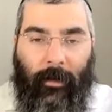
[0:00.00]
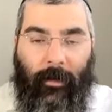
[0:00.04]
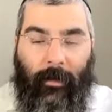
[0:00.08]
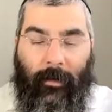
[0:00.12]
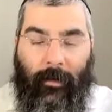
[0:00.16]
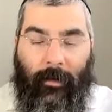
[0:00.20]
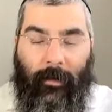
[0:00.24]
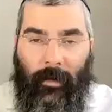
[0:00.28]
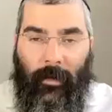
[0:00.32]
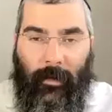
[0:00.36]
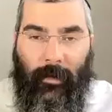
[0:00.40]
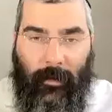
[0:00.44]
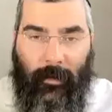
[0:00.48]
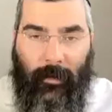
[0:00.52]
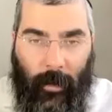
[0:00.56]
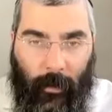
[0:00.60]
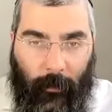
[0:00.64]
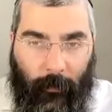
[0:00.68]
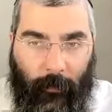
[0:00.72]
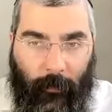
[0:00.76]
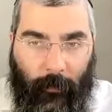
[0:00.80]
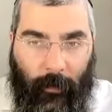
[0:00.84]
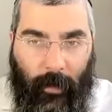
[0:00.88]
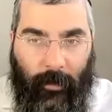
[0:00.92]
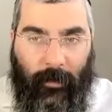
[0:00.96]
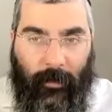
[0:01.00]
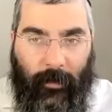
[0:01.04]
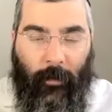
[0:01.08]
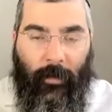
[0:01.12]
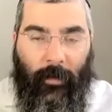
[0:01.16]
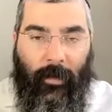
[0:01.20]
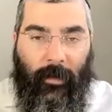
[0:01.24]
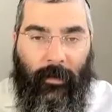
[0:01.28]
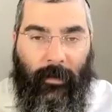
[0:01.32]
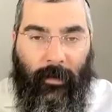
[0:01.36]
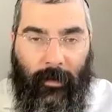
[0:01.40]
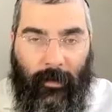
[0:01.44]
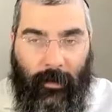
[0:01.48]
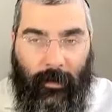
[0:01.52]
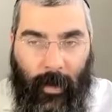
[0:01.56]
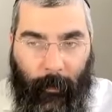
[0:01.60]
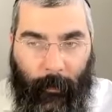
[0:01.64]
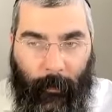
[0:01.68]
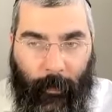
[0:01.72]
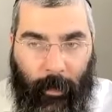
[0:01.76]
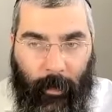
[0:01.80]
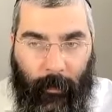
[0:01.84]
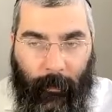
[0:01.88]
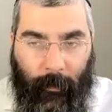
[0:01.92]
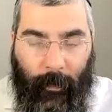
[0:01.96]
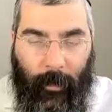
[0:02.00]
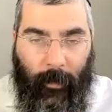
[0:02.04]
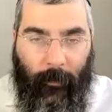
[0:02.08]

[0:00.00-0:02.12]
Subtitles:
yourself and someone else is separate,